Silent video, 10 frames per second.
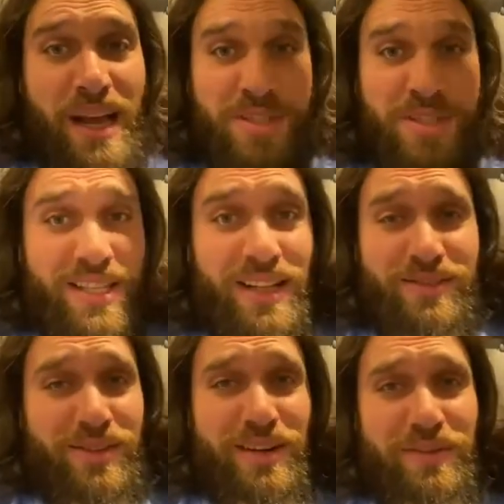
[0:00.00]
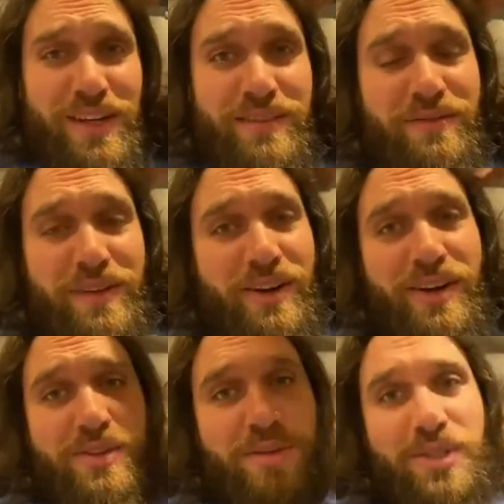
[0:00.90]
still trying to figure out
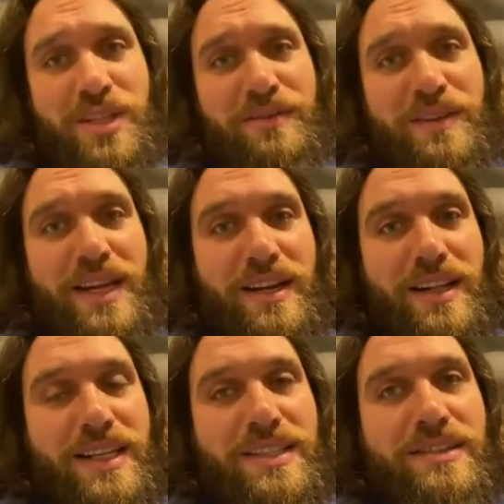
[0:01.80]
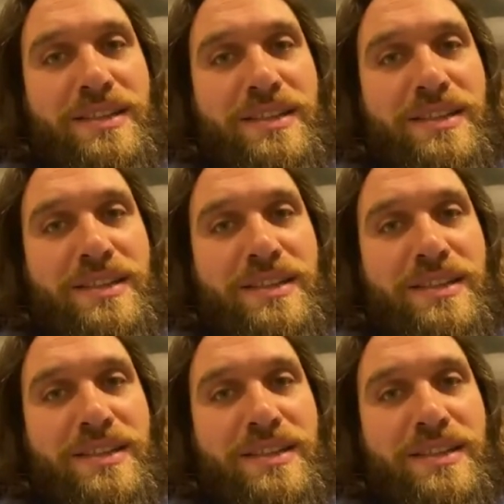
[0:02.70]
some stuff in there, like so.